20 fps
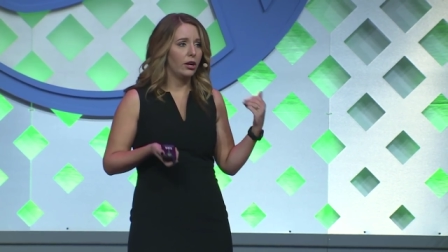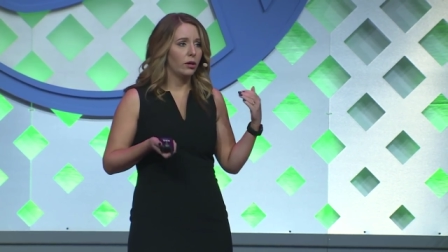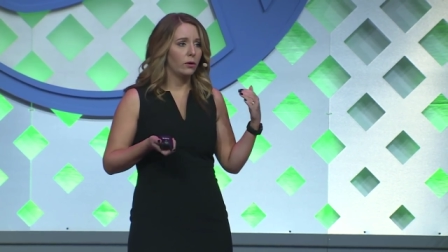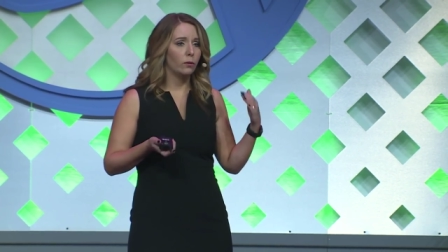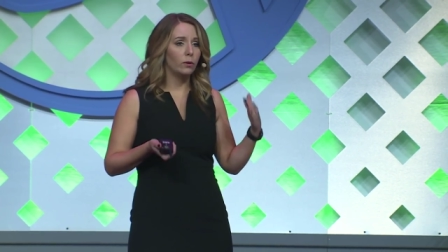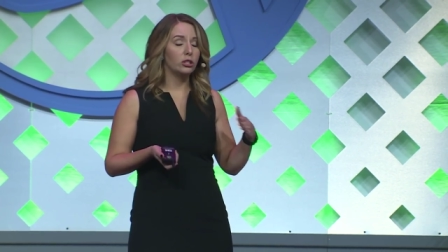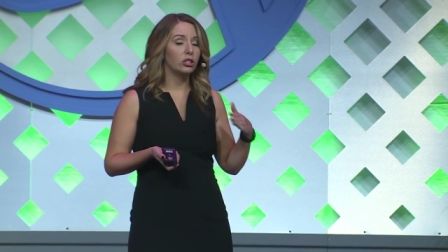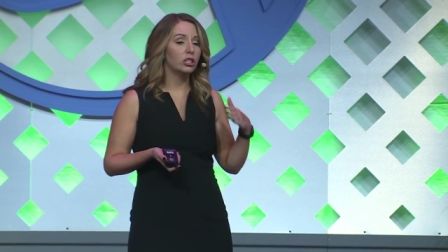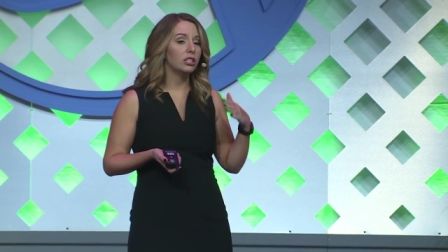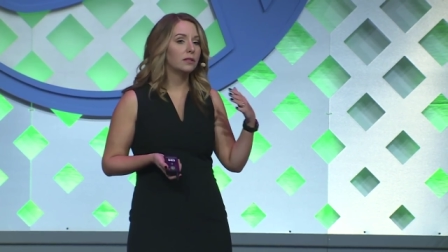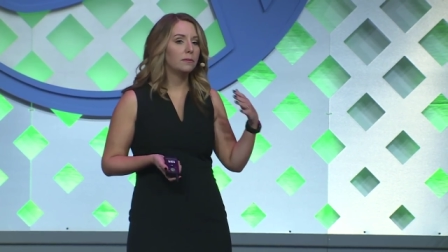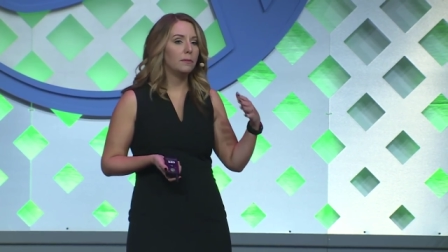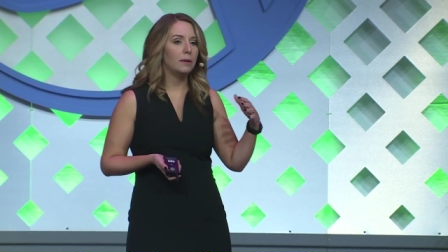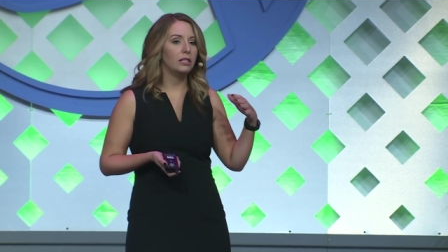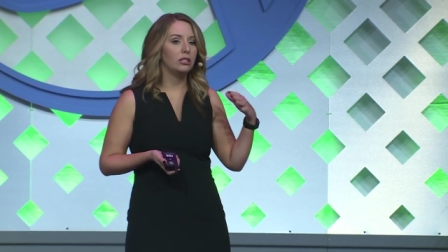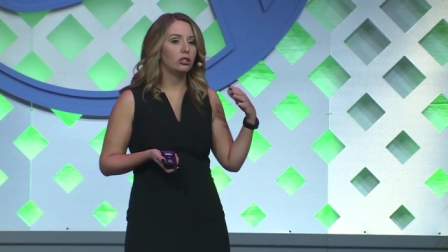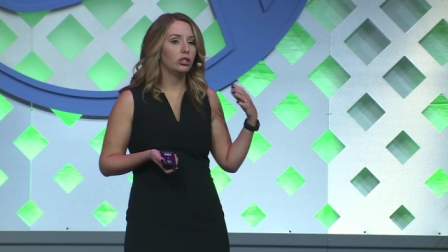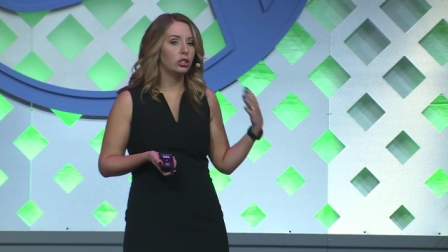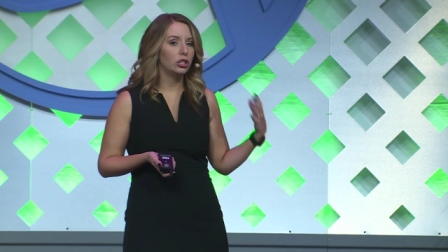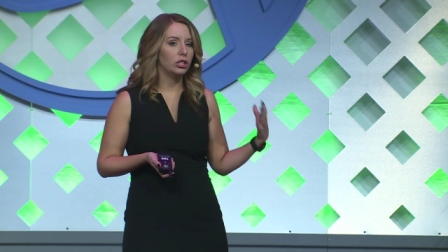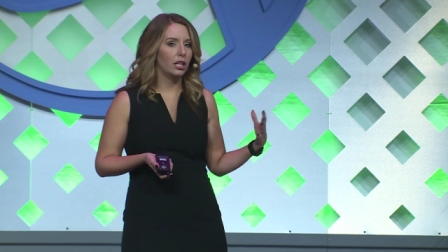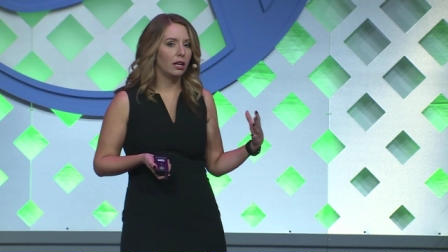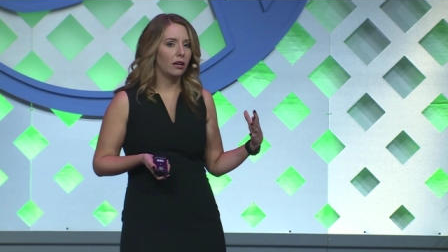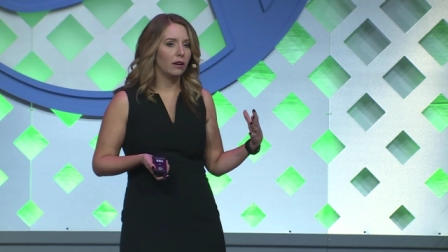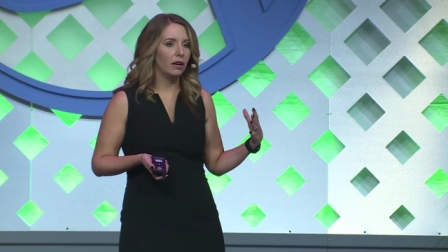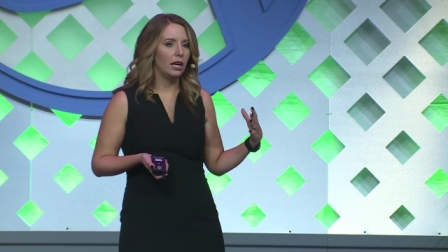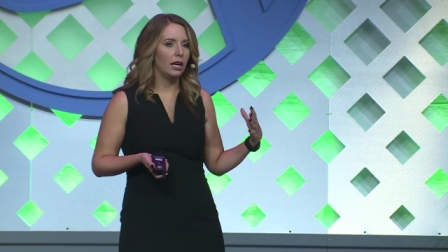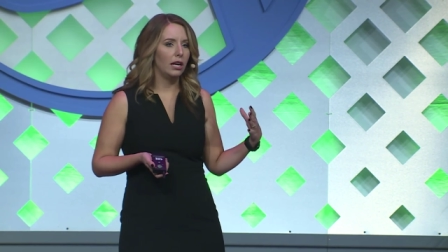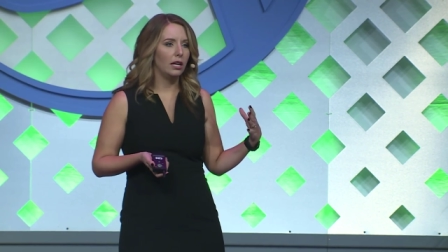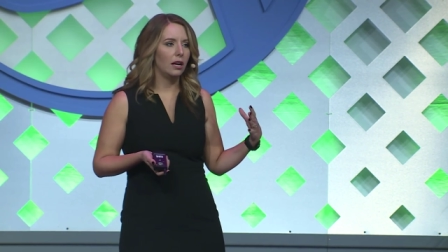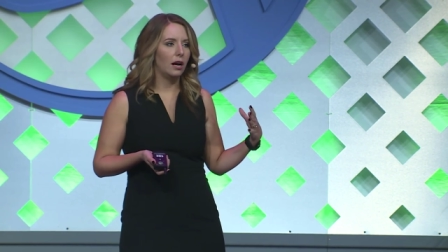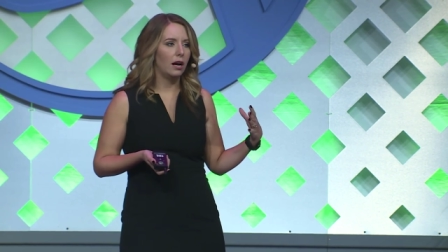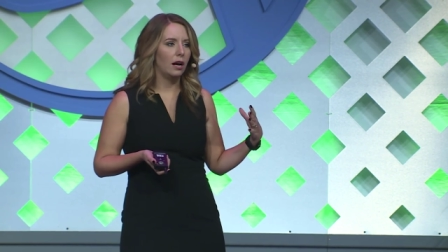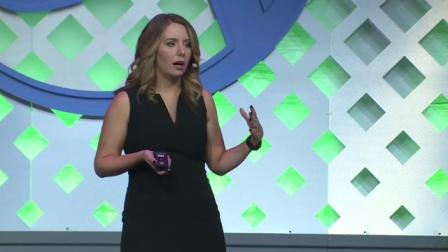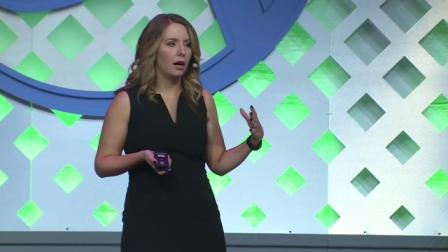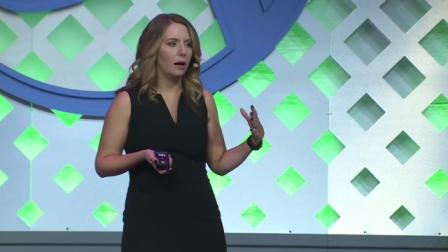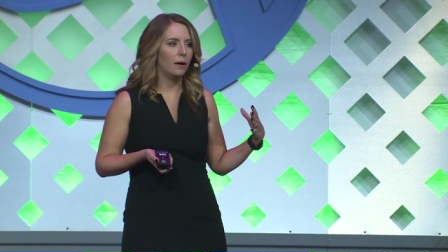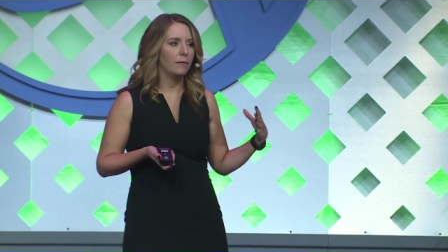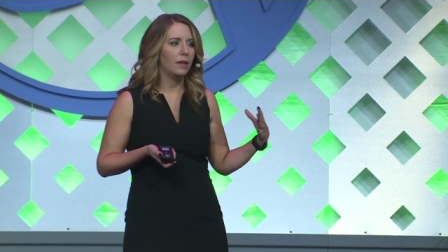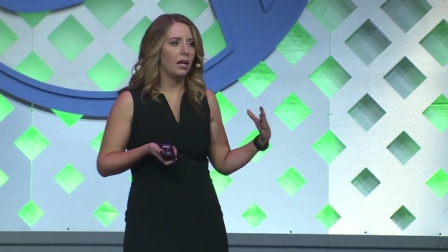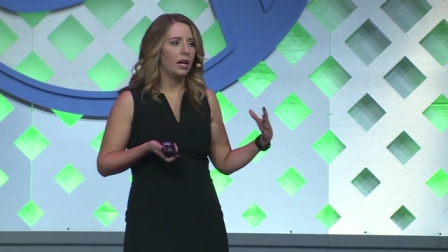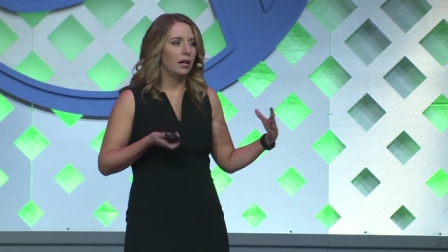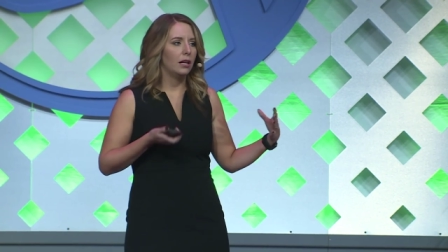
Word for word: which has been sharing um,